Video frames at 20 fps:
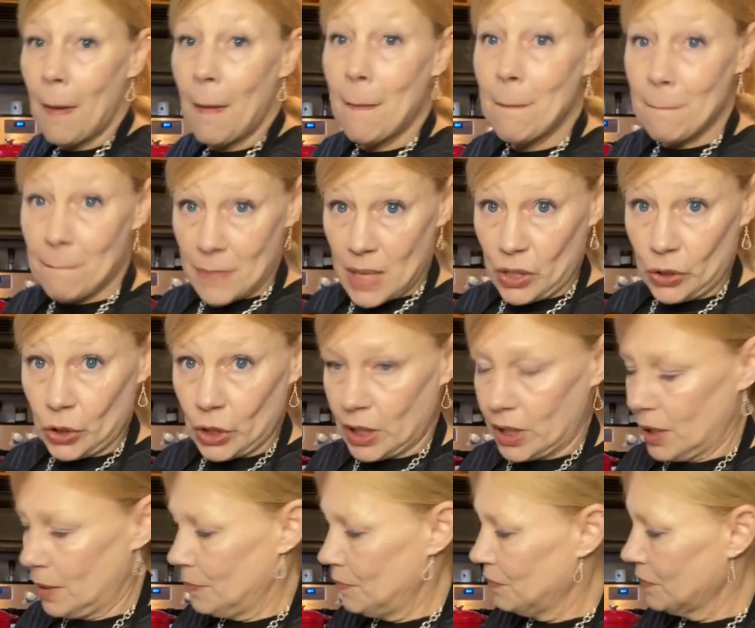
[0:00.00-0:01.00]
milk.
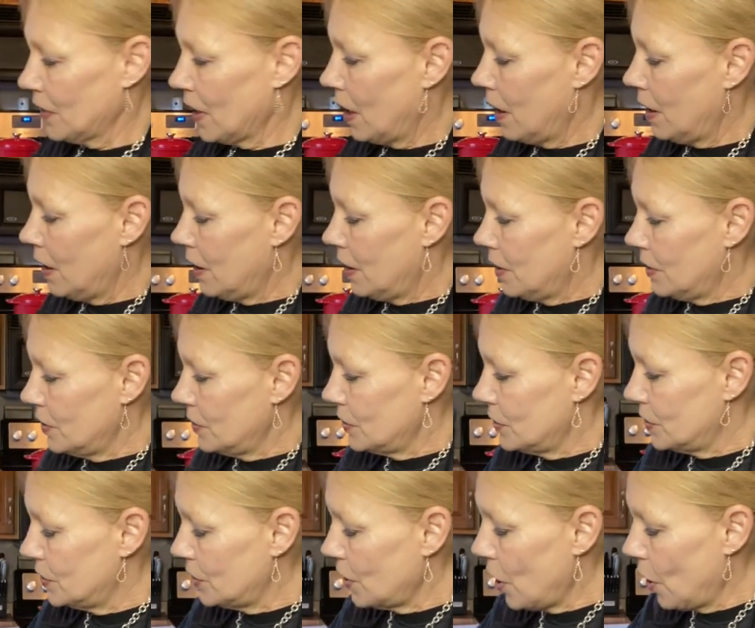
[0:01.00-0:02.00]

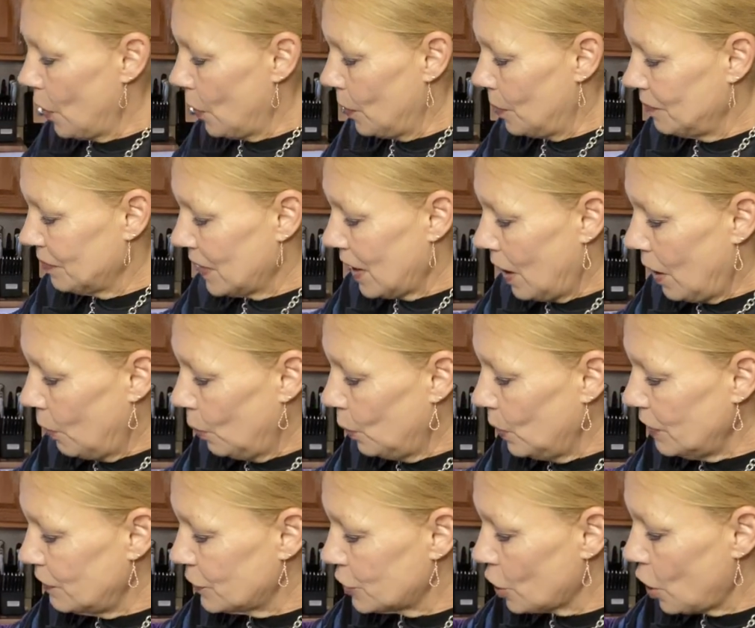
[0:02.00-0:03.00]
So
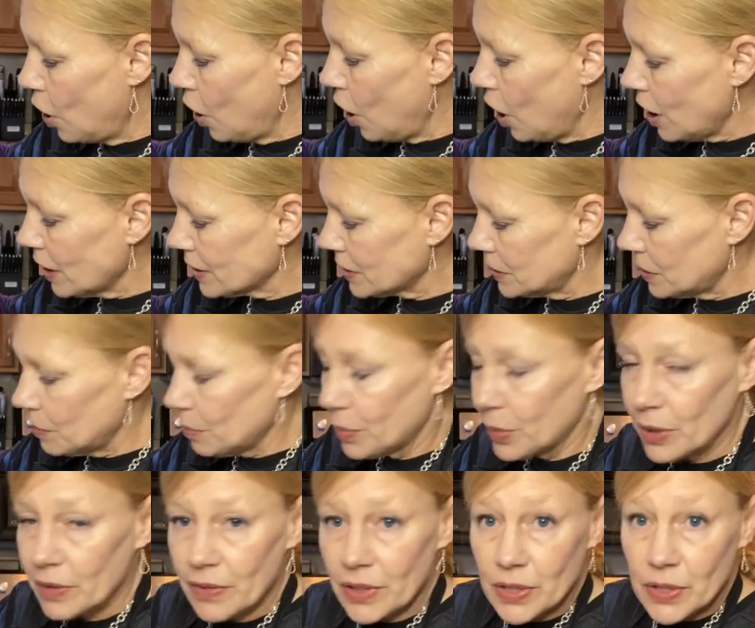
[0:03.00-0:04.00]
we've talked in
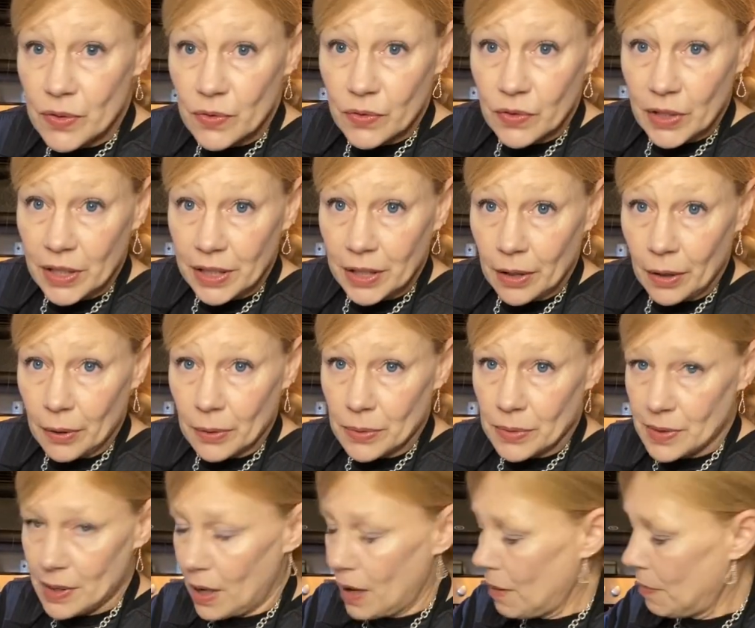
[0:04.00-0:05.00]
previous
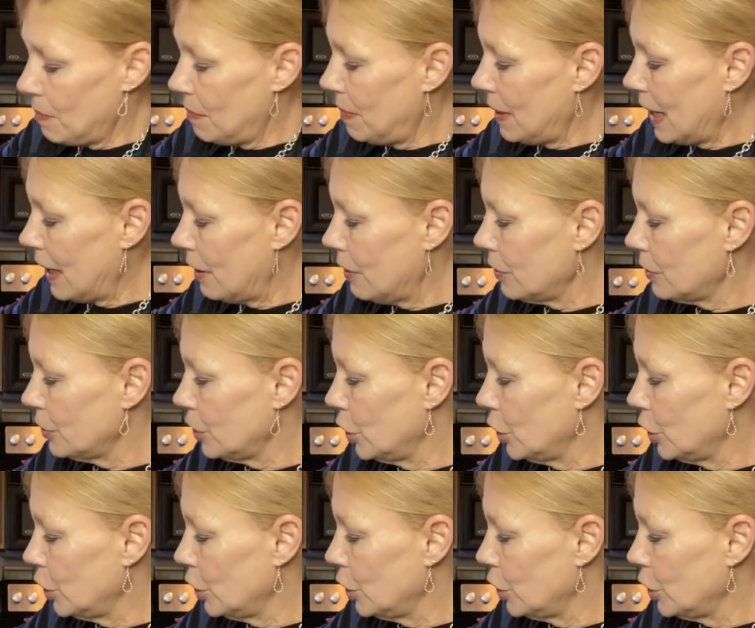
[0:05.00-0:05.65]
videos about